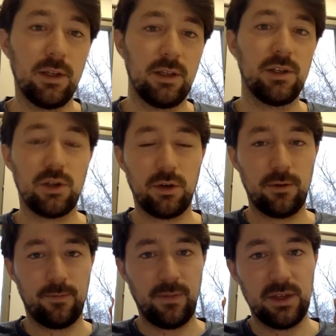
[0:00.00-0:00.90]
These
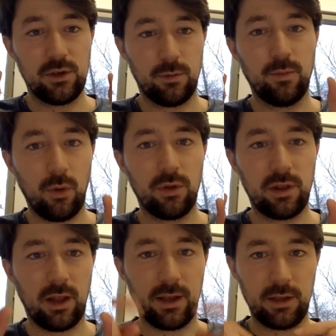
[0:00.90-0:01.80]
are
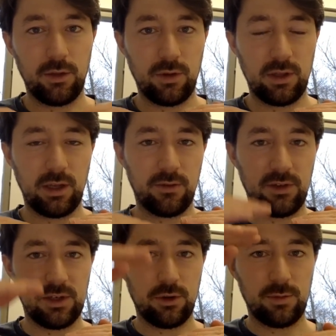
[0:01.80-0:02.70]
both, like, you can think of
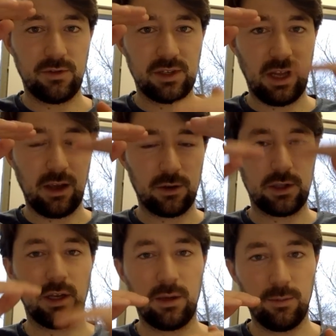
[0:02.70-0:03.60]
in terms of scales,
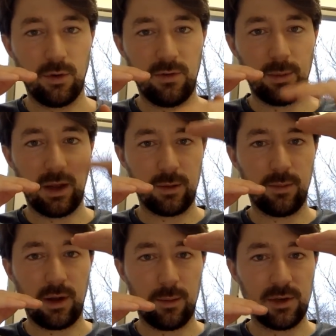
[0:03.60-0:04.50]
like motivated by
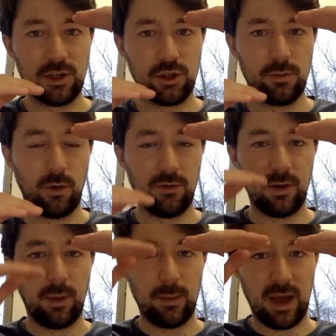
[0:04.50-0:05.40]
competition,
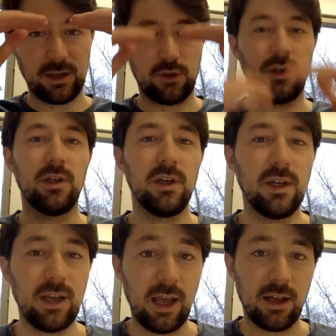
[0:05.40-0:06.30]
motivated by mastery.
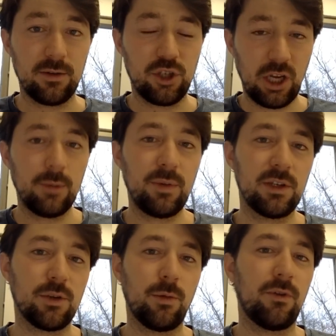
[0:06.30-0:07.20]
And
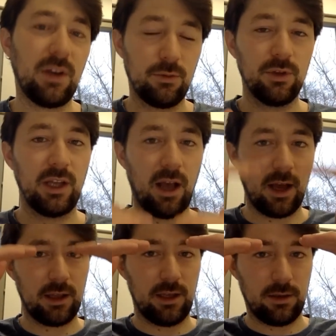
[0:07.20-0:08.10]
champions are motivated really
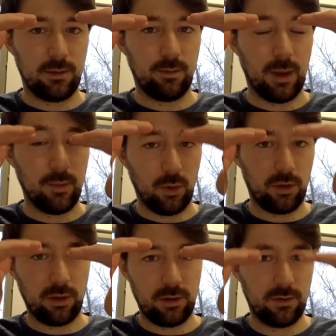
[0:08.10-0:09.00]
highly by
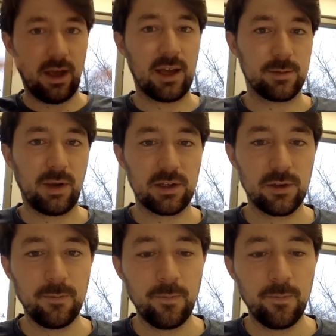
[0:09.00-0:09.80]
both aspects.